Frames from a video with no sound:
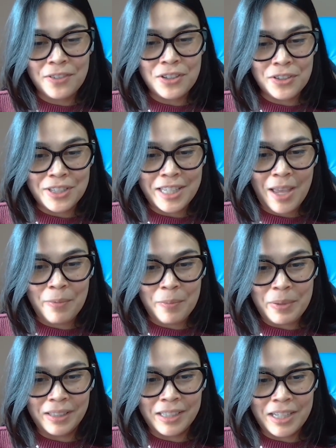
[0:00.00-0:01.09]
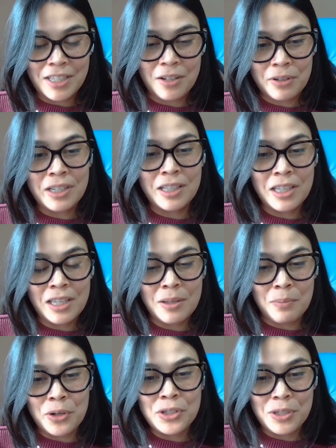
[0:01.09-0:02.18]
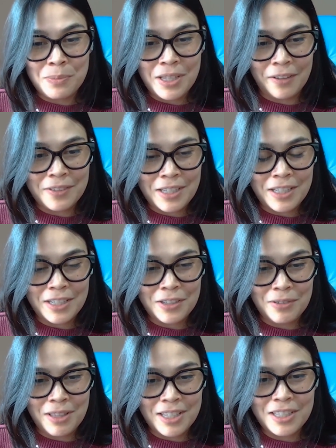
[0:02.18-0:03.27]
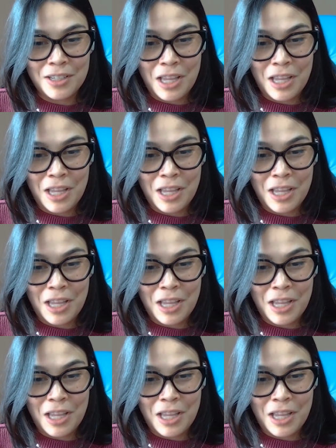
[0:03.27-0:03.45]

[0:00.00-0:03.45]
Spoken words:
features and capabilities and really immerse themselves into this